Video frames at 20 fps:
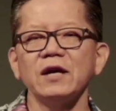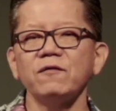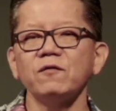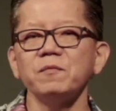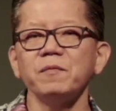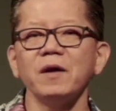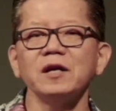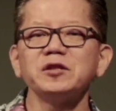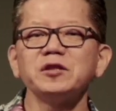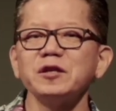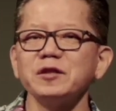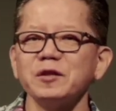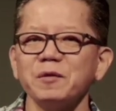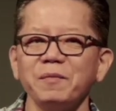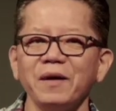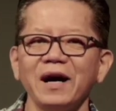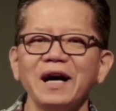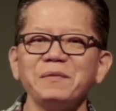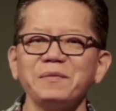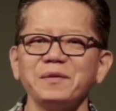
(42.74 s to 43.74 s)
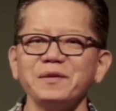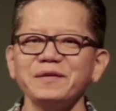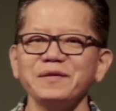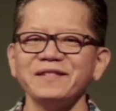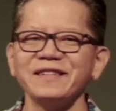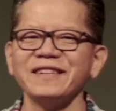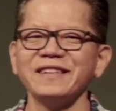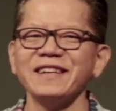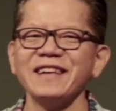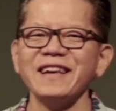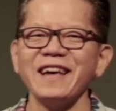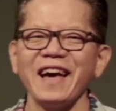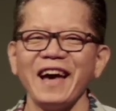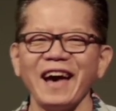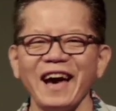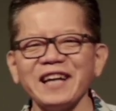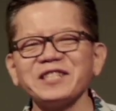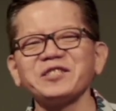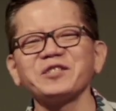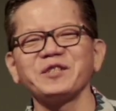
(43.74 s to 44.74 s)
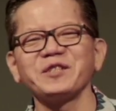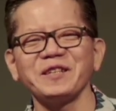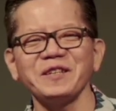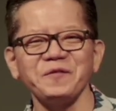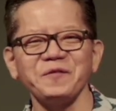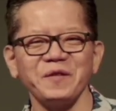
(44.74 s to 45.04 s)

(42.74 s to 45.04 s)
mentioned the Bible. Actually,